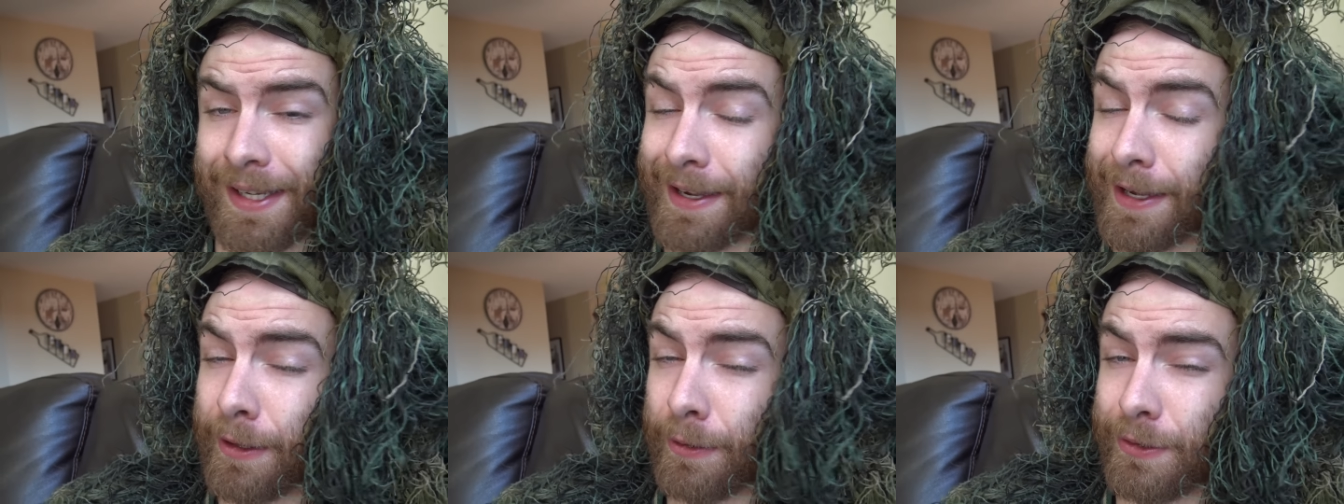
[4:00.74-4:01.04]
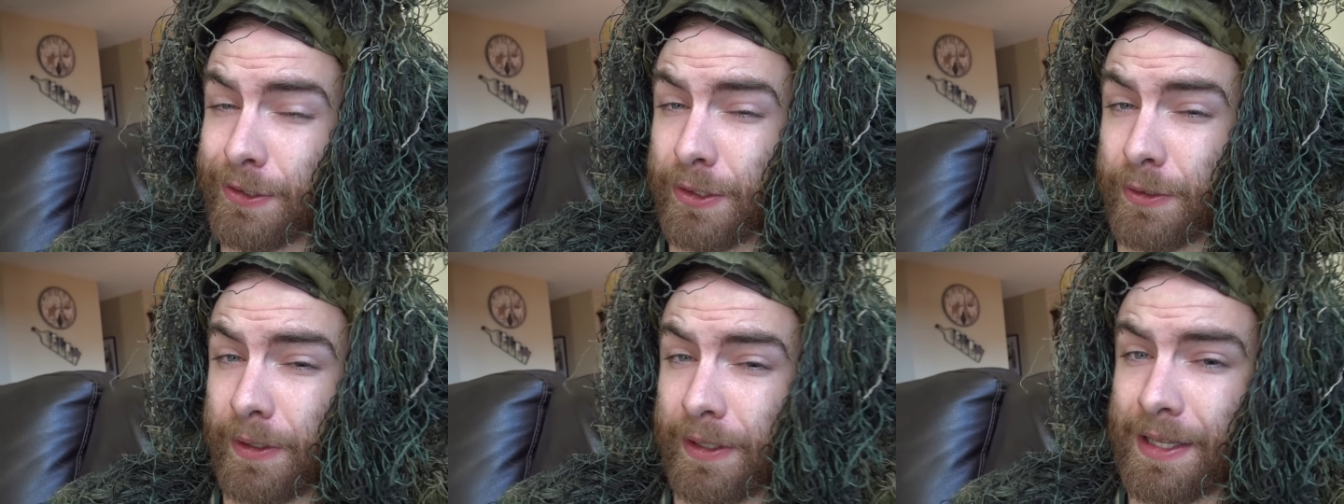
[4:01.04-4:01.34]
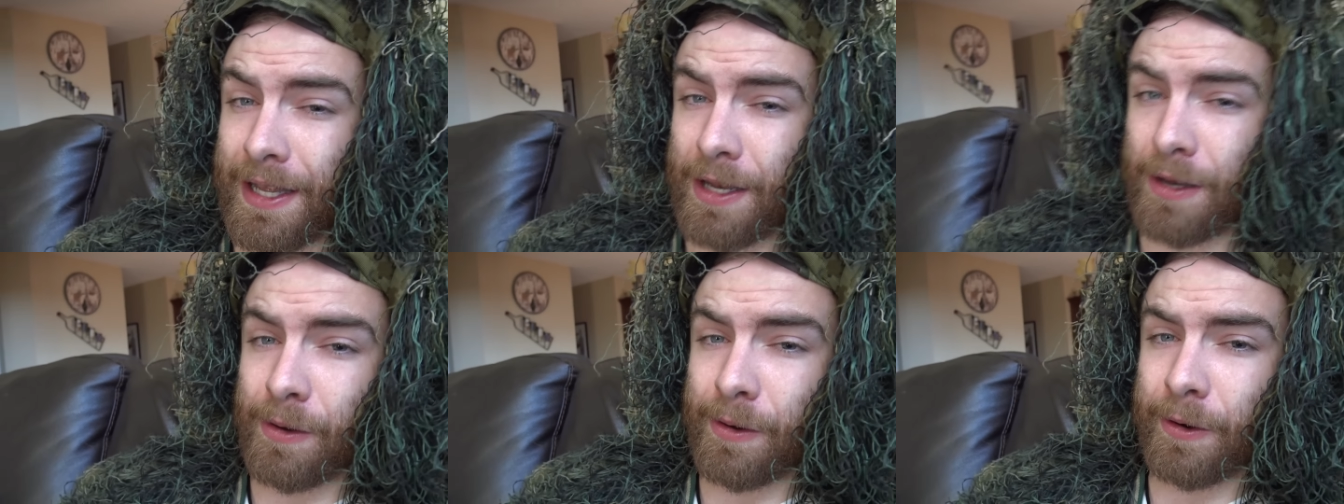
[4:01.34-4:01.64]
kill streak
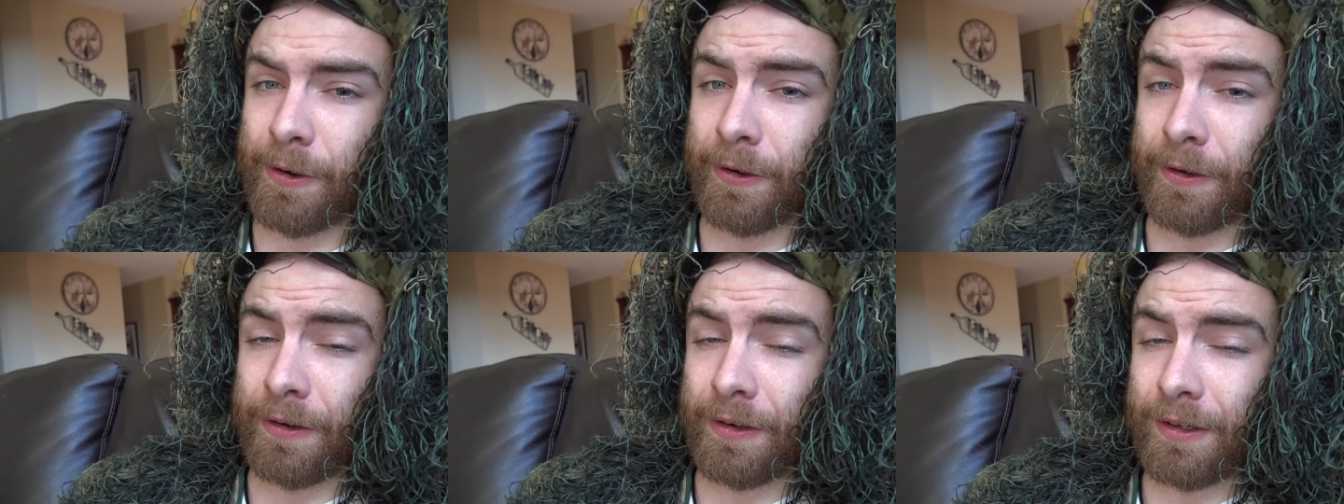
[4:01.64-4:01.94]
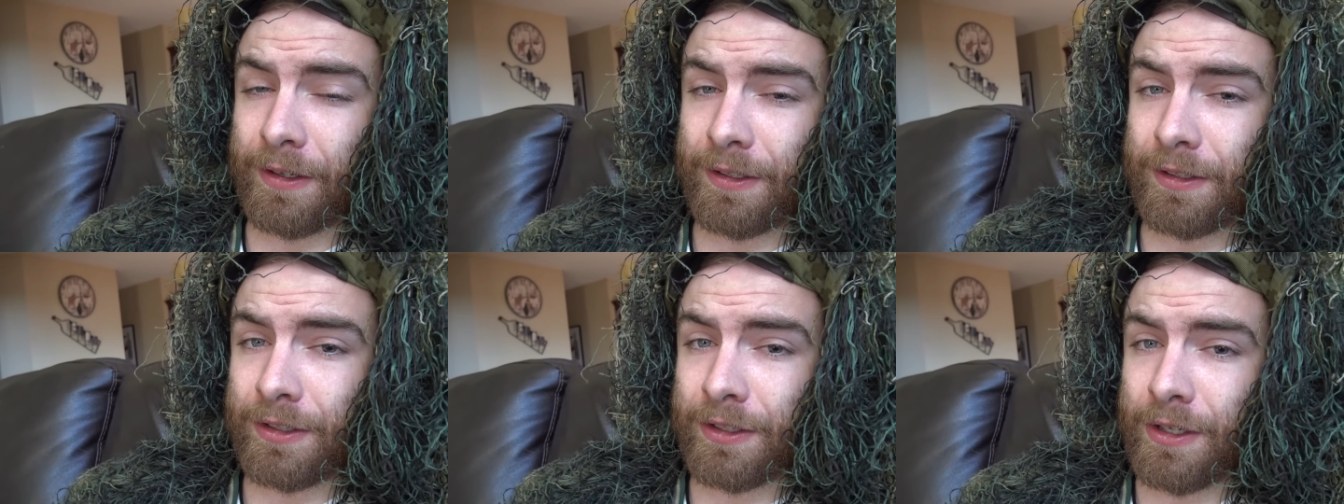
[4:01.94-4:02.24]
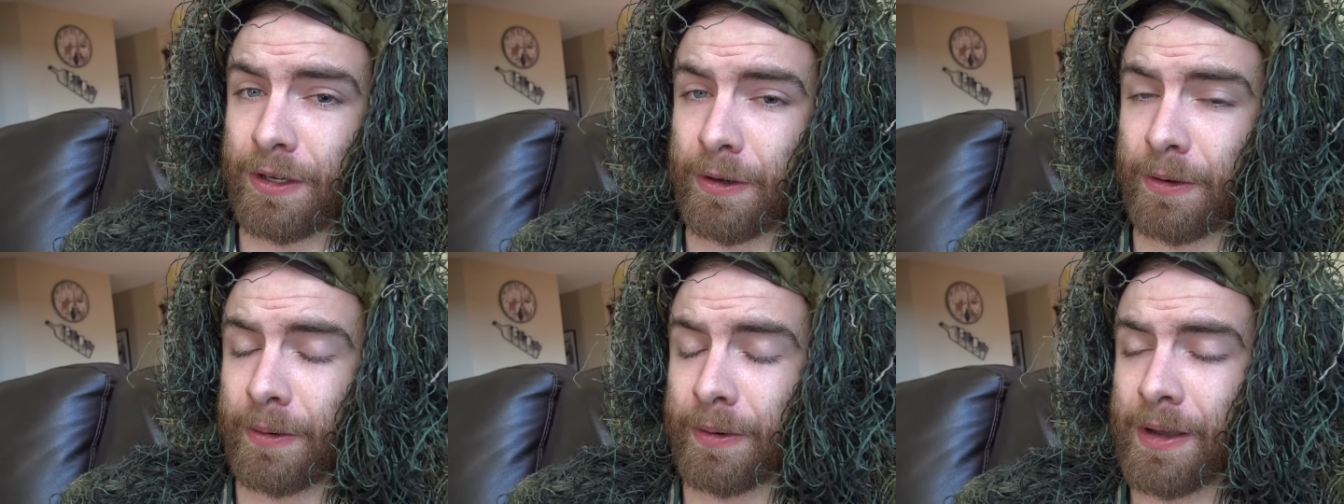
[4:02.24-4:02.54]
that you earned.
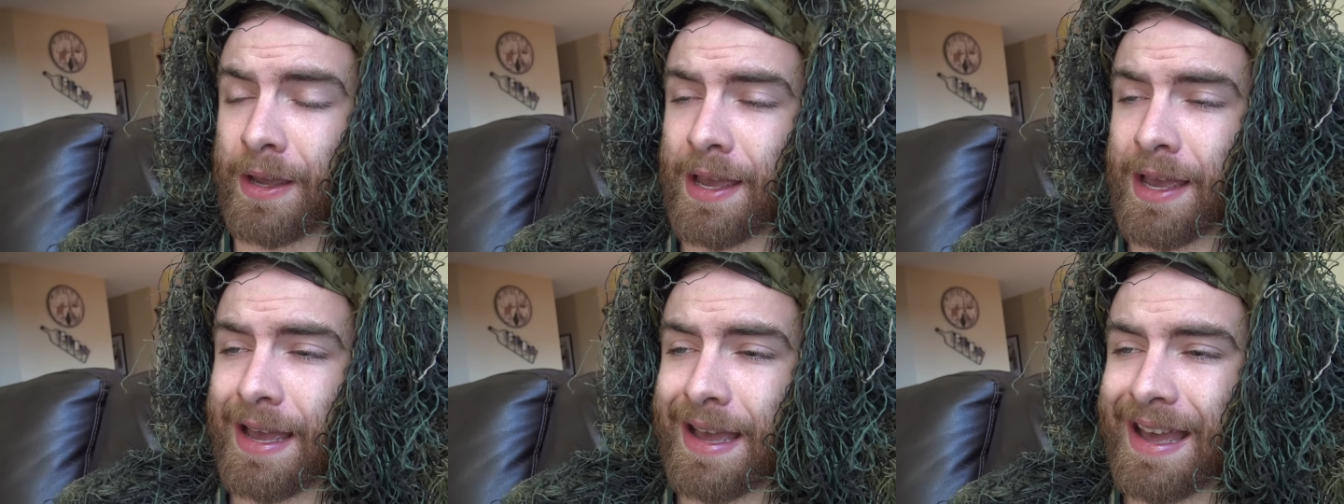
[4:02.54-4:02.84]
So